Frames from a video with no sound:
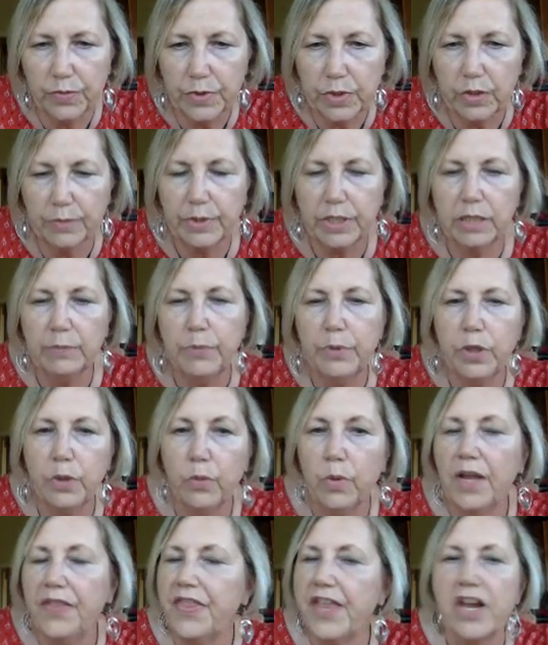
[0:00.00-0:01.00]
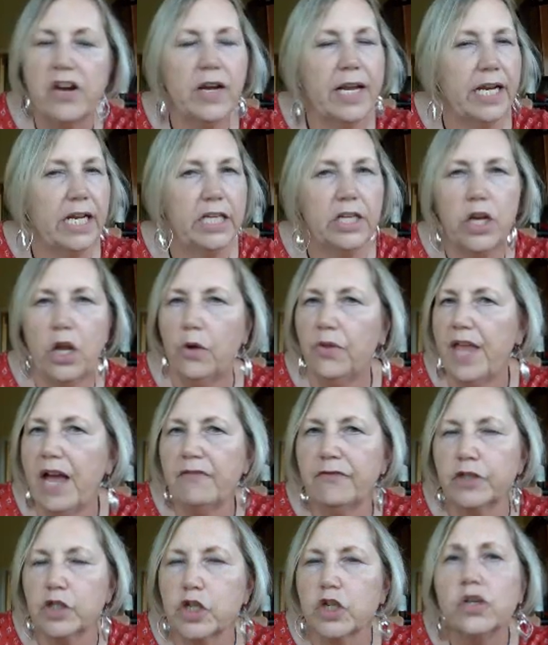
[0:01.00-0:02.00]
so I'm gonna put a one there, and I know
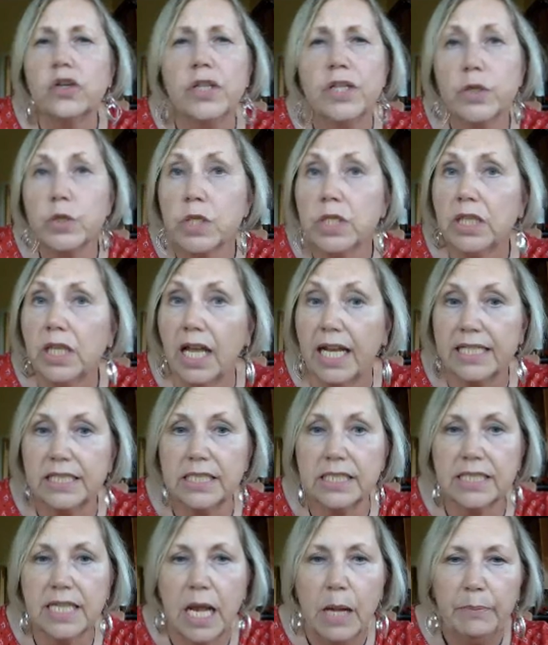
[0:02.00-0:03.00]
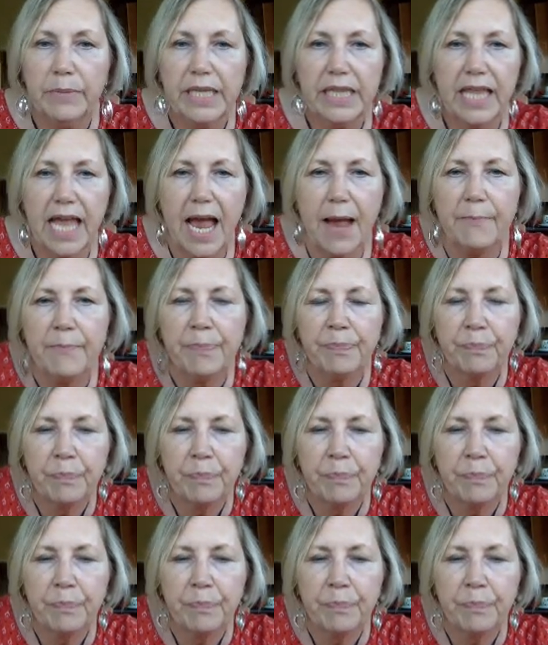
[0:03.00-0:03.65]
that for sure. There's a line to tell me that.